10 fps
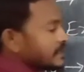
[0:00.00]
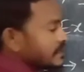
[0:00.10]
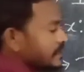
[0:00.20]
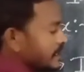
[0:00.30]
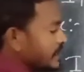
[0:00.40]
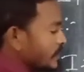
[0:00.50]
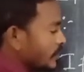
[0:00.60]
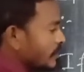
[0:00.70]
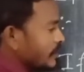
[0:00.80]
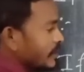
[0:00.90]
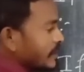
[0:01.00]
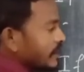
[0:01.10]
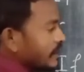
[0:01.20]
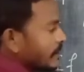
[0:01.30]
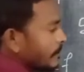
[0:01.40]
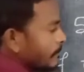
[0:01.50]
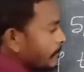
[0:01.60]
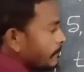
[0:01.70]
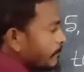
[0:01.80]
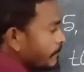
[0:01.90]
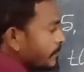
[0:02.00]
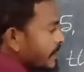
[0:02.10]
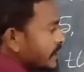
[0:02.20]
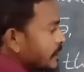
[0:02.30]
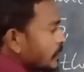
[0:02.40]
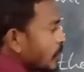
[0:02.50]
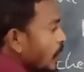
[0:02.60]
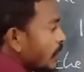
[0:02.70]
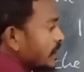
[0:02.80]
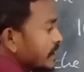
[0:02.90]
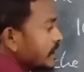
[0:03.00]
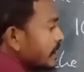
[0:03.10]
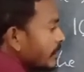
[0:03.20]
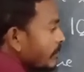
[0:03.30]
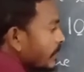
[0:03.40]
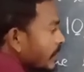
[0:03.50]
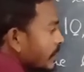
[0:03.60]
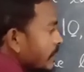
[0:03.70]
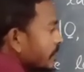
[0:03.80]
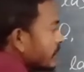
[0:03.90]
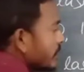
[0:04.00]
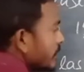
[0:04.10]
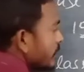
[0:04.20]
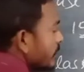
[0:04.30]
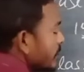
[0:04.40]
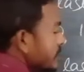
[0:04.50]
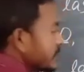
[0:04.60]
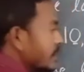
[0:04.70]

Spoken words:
0, then the total number is